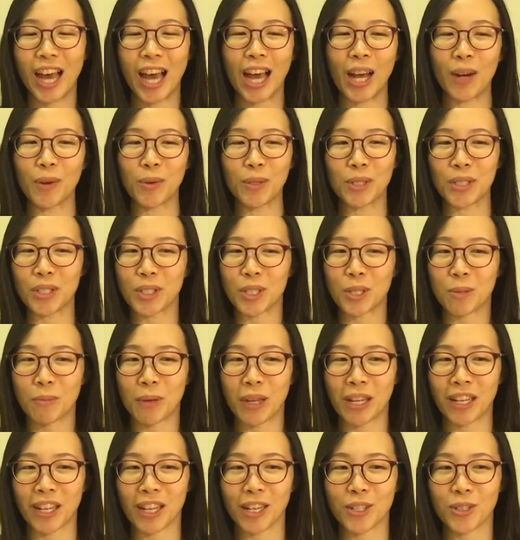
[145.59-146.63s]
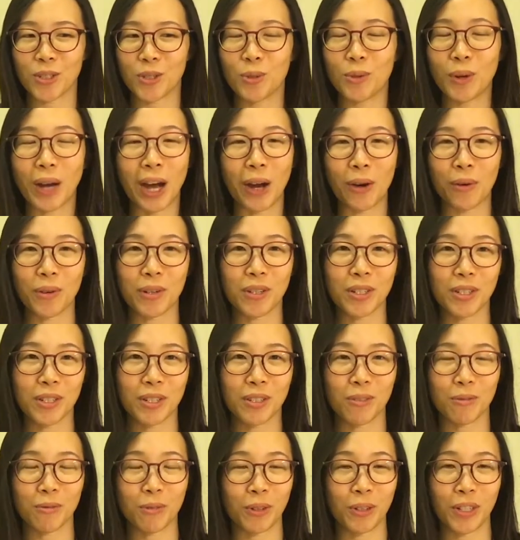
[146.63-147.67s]
I would just spend like 2
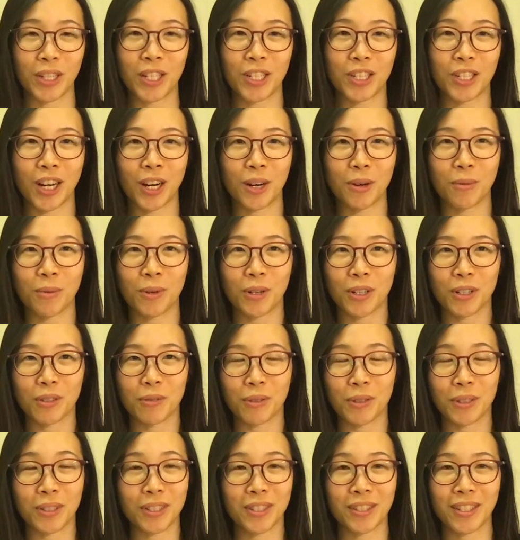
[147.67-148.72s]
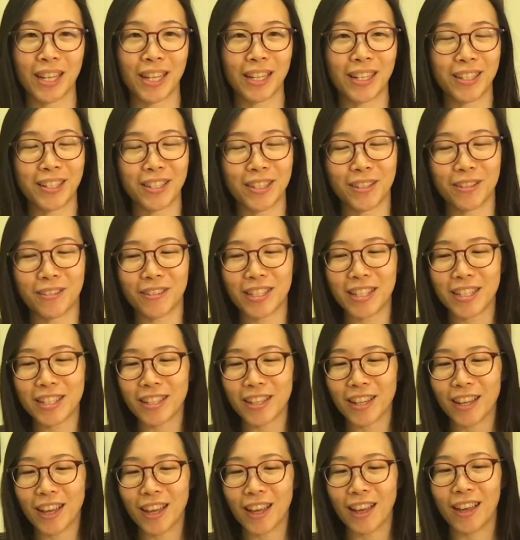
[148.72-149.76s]
hours for each artwork for this daily series.